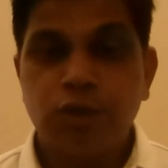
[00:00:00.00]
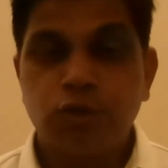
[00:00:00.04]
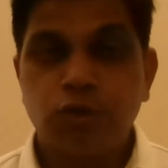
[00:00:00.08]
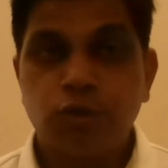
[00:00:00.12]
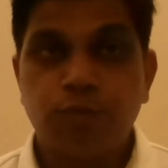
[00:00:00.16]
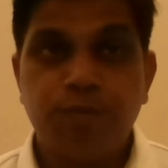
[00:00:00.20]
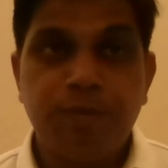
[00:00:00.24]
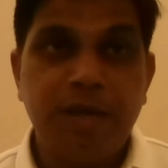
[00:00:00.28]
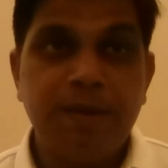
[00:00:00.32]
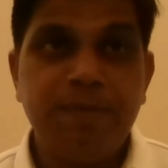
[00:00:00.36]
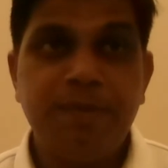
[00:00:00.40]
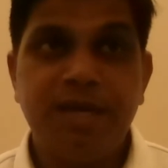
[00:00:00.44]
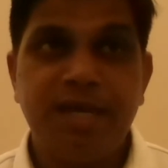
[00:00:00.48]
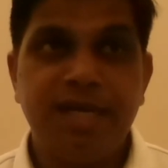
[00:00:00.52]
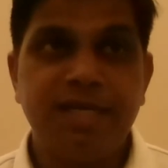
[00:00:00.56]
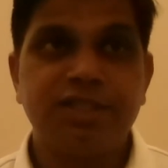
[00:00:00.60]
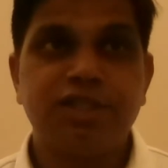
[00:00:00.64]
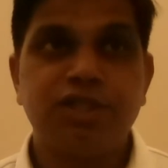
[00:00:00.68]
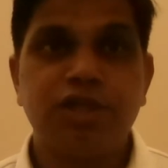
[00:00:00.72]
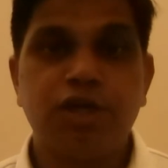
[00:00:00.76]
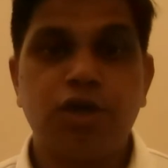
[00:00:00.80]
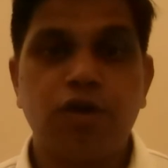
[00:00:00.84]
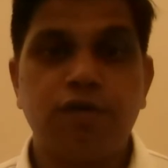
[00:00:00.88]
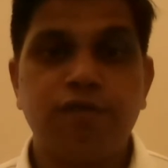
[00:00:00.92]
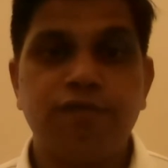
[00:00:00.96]
So maybe
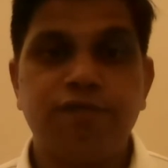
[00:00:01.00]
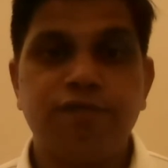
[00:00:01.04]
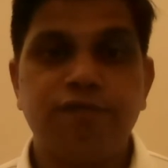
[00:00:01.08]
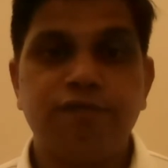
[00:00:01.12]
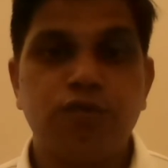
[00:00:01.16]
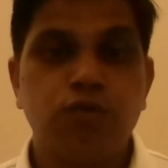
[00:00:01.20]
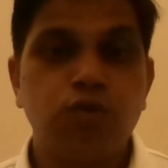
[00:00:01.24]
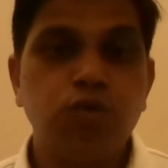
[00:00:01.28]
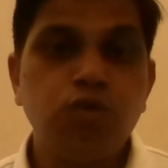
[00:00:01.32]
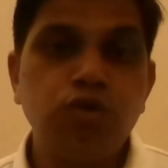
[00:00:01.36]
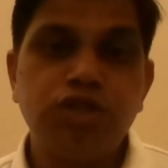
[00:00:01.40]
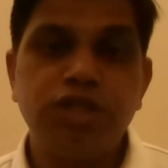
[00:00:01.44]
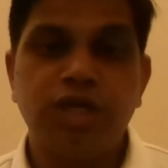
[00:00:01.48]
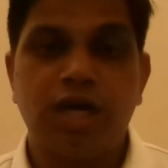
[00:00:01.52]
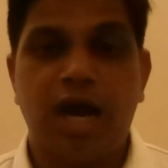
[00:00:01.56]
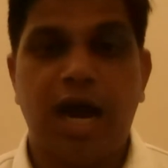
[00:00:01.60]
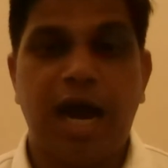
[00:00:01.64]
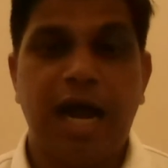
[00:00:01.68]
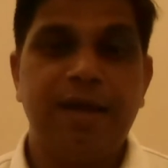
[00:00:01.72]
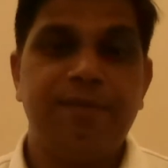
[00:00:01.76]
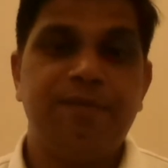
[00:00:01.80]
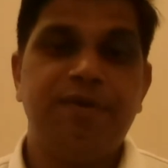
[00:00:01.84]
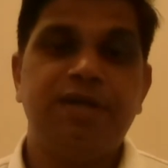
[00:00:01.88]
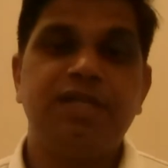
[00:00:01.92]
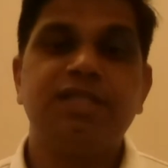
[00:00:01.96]
instead of Tuja,
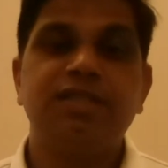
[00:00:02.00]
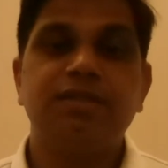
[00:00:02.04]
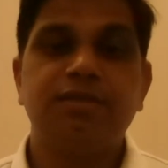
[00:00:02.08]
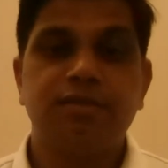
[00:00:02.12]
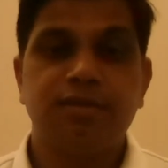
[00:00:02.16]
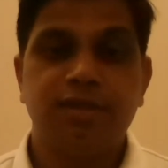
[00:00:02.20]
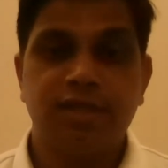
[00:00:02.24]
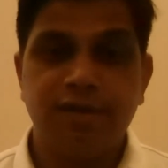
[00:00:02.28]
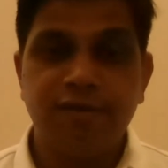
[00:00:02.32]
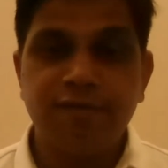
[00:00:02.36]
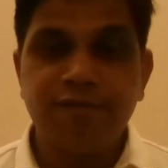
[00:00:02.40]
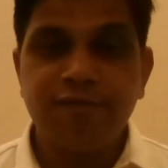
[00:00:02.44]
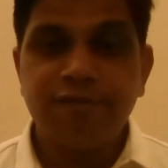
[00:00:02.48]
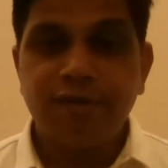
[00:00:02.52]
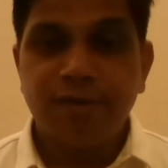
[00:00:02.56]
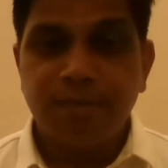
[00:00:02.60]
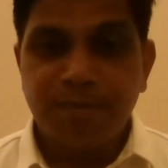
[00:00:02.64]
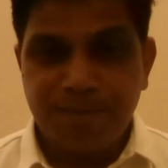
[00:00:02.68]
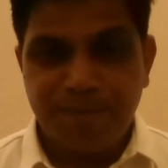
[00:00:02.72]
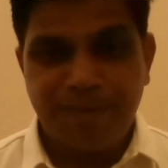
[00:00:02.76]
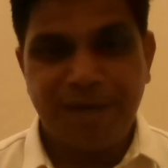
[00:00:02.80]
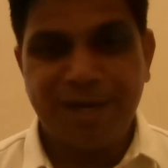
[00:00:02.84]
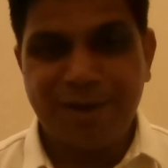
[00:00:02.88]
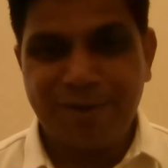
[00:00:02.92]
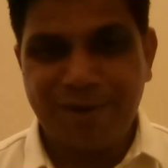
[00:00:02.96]
I will give
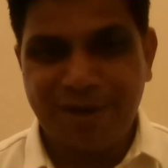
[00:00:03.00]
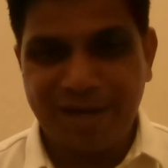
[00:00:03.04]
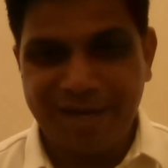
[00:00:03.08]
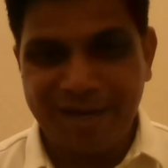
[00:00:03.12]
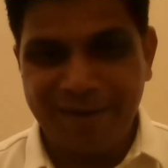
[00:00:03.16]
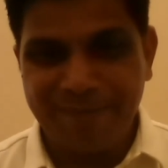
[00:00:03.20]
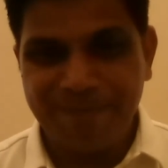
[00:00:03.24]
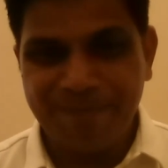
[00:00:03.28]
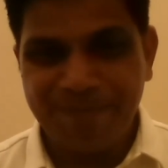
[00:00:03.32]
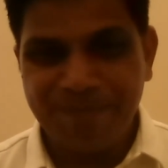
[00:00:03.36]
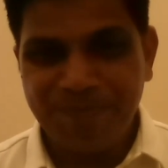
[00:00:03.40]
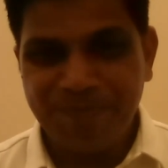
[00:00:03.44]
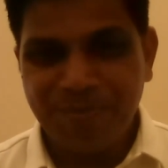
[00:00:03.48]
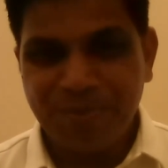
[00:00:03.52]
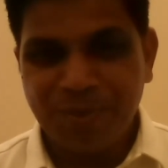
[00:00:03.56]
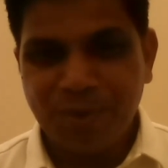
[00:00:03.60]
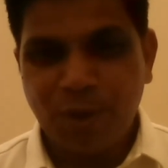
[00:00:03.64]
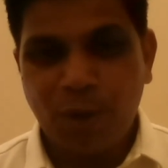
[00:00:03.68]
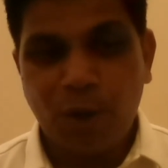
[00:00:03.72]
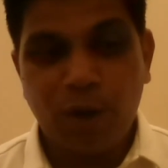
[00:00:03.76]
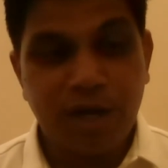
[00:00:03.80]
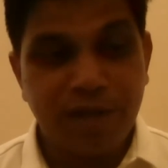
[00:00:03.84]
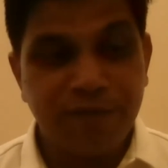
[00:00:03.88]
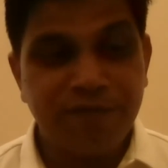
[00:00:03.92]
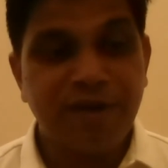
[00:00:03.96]
Medorrhina.
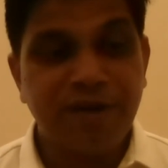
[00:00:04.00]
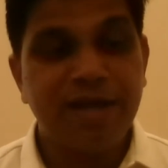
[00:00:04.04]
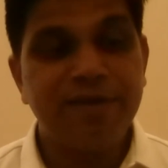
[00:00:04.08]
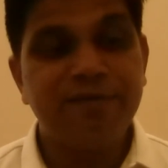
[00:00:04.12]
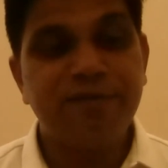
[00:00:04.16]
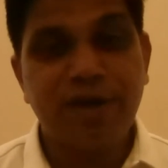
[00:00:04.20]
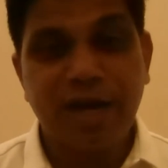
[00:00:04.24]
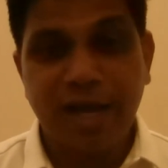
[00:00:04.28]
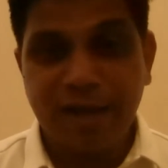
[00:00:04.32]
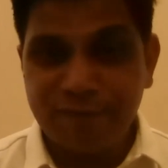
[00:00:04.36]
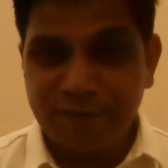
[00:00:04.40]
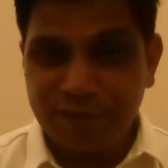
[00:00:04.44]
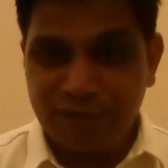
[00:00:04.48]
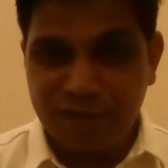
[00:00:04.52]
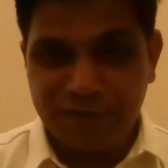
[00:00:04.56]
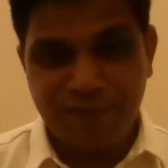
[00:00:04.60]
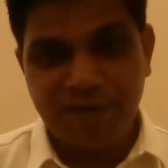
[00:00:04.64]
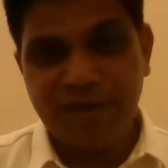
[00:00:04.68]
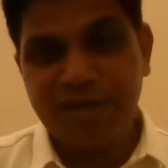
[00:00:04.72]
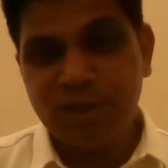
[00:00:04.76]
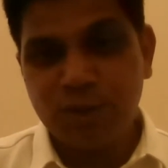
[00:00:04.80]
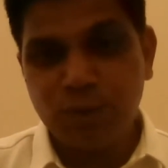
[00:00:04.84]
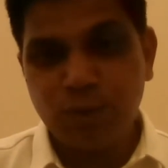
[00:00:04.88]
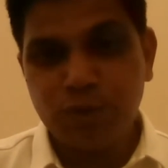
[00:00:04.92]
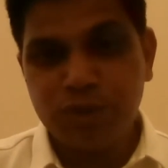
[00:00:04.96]
Or if I would have
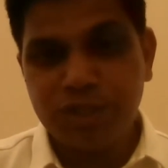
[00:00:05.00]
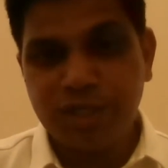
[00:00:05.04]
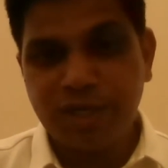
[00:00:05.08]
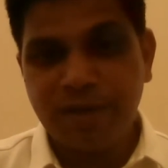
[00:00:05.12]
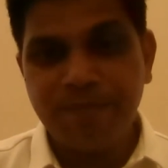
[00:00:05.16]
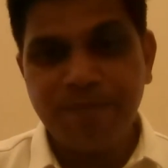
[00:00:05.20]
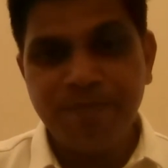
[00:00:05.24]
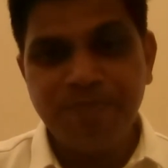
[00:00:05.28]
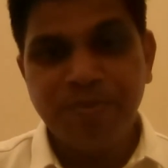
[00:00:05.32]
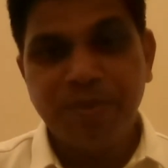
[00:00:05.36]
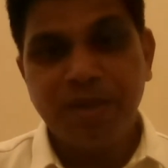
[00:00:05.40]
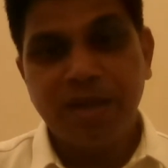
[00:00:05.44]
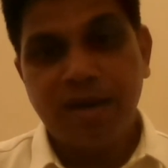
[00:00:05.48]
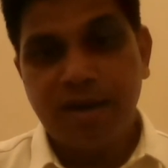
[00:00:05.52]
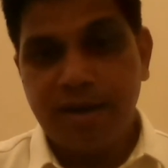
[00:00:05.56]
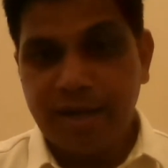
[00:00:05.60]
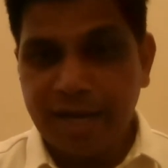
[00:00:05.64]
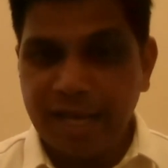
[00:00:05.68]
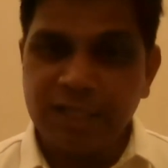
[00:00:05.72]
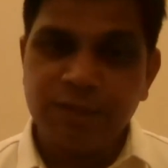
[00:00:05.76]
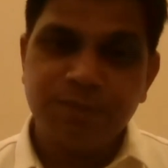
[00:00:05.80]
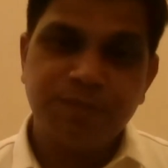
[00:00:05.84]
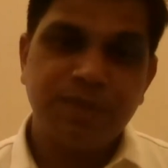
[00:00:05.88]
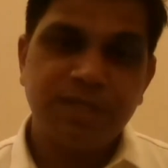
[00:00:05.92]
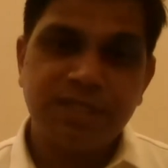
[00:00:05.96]
given Tuja,
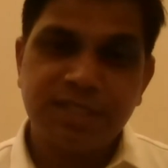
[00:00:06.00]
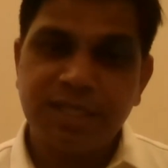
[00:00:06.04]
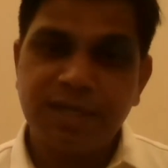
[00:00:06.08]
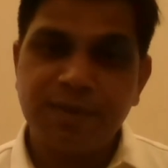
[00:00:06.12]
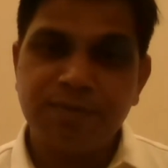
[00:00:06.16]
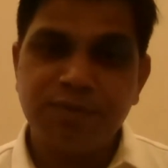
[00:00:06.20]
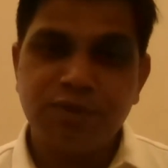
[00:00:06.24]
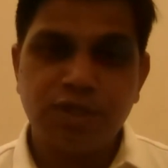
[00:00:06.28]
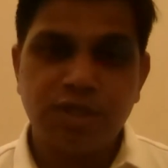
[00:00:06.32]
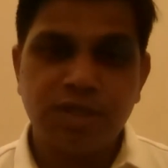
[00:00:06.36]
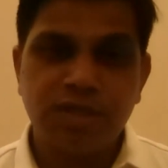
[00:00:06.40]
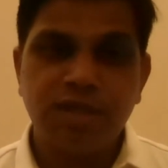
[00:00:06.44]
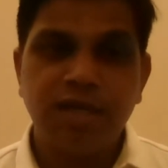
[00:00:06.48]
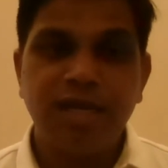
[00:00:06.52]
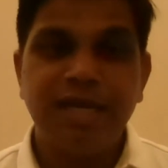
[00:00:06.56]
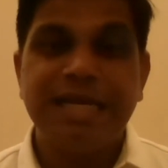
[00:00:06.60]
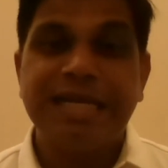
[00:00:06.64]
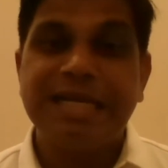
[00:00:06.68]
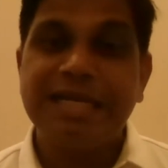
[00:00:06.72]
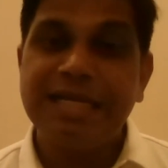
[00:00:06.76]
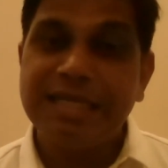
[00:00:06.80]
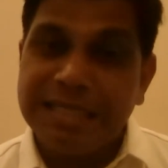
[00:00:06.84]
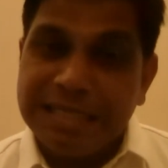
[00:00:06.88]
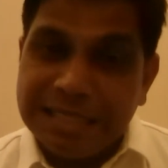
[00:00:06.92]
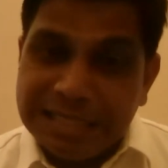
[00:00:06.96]
next prescription,
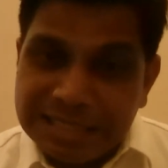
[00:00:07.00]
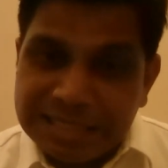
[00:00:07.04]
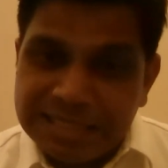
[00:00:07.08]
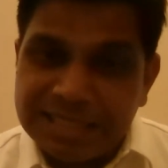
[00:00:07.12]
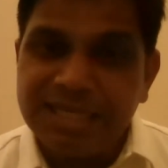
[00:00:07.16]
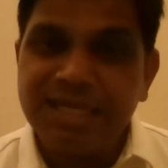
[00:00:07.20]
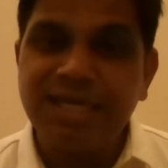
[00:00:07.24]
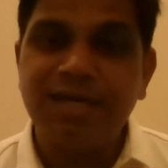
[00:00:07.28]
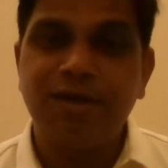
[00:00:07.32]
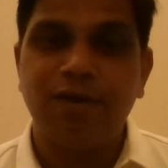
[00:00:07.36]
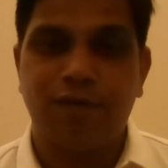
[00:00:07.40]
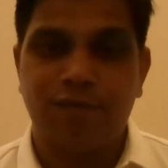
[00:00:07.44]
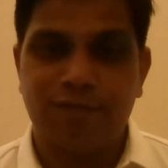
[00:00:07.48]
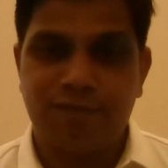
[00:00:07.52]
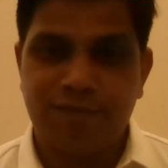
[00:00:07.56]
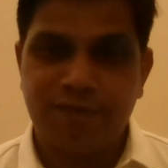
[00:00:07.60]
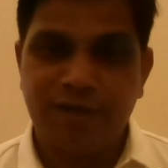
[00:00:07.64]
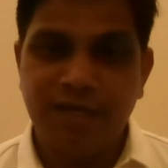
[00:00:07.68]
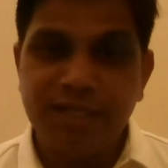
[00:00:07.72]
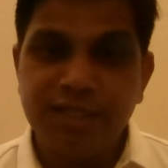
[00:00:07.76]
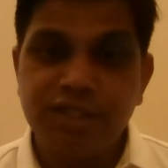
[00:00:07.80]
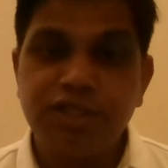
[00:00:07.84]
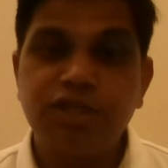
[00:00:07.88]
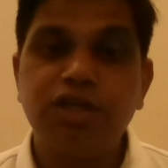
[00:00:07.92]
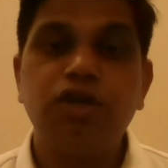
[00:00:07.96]
instead
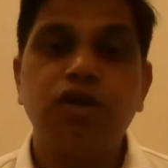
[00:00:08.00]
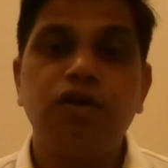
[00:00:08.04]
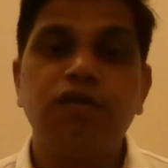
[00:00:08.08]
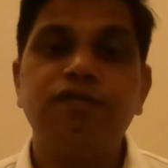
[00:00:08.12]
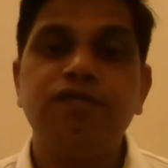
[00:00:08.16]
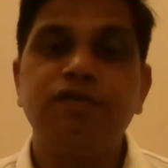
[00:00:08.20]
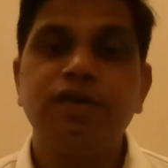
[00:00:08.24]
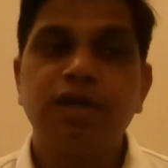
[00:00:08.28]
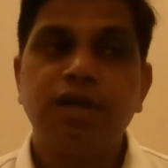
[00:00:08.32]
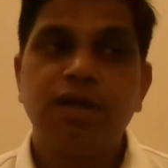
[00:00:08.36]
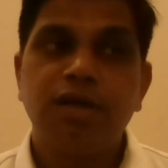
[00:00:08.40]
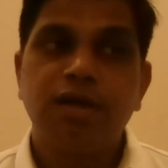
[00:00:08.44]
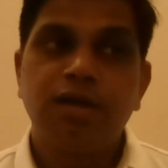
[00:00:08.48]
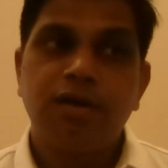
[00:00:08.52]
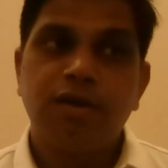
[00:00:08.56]
of